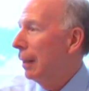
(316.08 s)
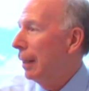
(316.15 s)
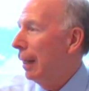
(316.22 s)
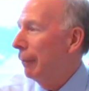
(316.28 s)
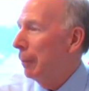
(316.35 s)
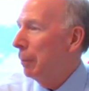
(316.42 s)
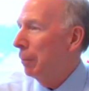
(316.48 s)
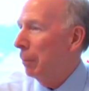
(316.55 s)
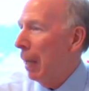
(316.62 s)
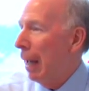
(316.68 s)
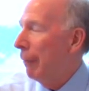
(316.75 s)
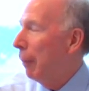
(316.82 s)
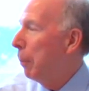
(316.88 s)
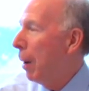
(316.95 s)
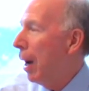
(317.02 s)
every,
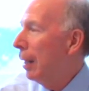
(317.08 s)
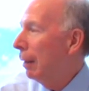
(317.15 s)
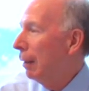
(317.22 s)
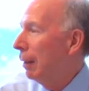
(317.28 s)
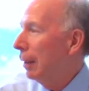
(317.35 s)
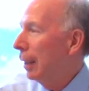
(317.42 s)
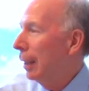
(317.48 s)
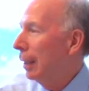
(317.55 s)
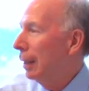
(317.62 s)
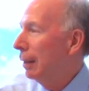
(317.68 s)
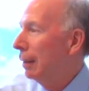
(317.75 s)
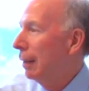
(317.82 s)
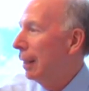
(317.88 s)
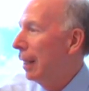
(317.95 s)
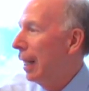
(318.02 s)
have a potluck?
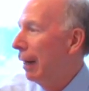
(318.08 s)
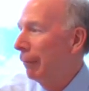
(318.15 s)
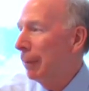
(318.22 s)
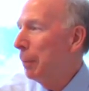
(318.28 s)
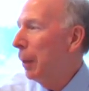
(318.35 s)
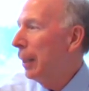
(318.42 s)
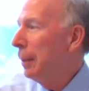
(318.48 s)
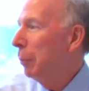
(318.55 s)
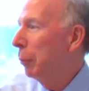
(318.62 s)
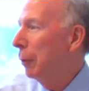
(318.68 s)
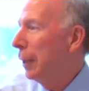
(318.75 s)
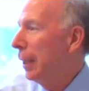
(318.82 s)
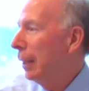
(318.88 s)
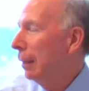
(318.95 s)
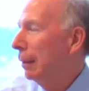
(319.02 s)
Everybody
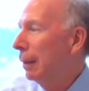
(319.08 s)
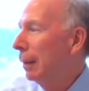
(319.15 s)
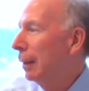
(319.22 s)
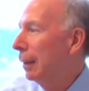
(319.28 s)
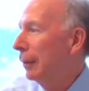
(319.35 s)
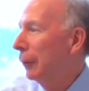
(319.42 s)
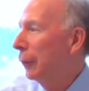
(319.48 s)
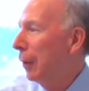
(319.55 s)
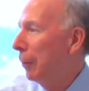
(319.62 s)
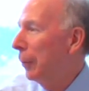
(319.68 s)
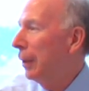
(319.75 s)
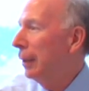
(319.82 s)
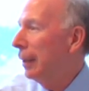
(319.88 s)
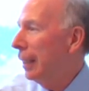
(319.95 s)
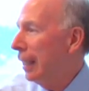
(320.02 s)
bring uh,
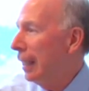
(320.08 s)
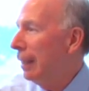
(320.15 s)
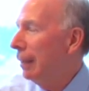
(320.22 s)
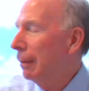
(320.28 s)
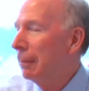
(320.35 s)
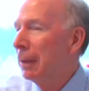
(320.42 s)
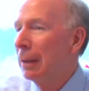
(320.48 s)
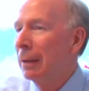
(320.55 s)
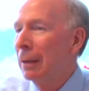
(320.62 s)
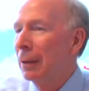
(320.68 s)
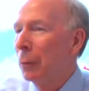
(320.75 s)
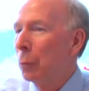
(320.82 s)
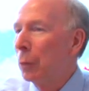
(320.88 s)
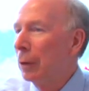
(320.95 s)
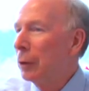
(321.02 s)
something to eat.
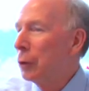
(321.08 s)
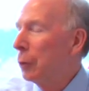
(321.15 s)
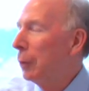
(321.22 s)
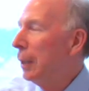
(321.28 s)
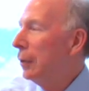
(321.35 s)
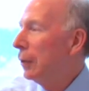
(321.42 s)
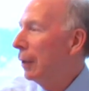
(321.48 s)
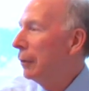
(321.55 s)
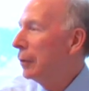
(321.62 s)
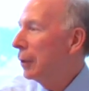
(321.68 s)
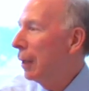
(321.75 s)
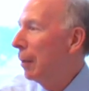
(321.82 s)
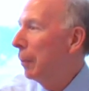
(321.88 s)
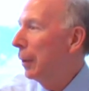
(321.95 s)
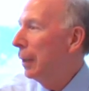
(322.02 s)
We'll enjoy each other's
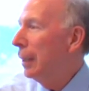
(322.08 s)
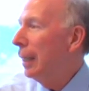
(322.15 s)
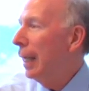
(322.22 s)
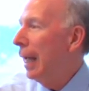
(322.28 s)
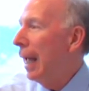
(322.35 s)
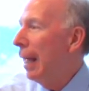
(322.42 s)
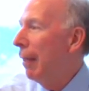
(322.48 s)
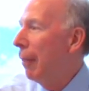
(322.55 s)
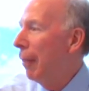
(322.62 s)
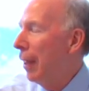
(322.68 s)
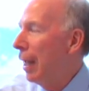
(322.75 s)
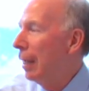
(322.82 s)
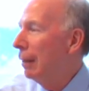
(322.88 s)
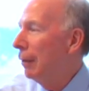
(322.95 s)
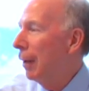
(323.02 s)
company, and
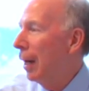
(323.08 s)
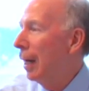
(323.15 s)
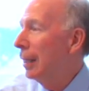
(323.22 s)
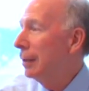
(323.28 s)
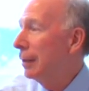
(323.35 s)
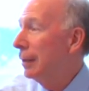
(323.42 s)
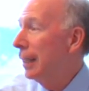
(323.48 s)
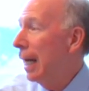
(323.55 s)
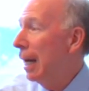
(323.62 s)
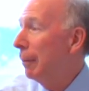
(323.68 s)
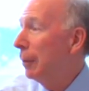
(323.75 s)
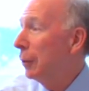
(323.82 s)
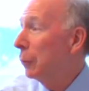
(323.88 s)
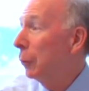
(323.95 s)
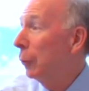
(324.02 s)
then the Heinz
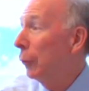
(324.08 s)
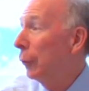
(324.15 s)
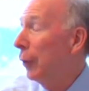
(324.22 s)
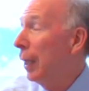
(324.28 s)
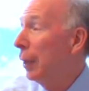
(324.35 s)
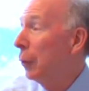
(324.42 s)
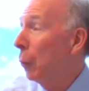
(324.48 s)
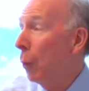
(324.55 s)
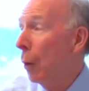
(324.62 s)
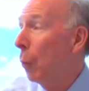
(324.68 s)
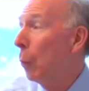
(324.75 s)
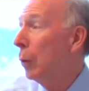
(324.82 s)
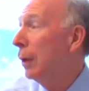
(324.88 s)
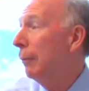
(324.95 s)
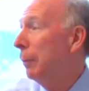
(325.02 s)
endowments will send what
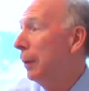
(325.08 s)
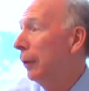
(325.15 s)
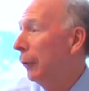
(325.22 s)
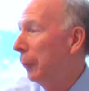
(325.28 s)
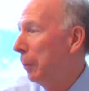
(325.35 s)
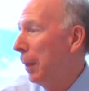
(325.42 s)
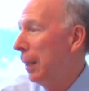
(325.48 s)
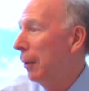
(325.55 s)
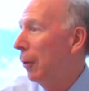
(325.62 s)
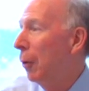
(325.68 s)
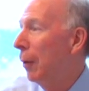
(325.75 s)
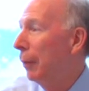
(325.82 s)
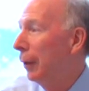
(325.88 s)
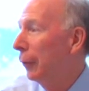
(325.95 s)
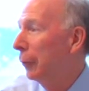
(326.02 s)
would have been spent
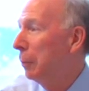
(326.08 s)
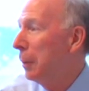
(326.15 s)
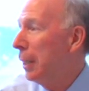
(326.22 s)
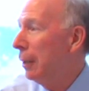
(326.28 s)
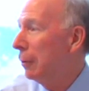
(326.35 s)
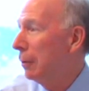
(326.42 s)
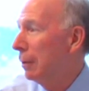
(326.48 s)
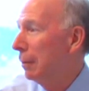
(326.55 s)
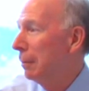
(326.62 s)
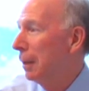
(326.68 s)
on this meal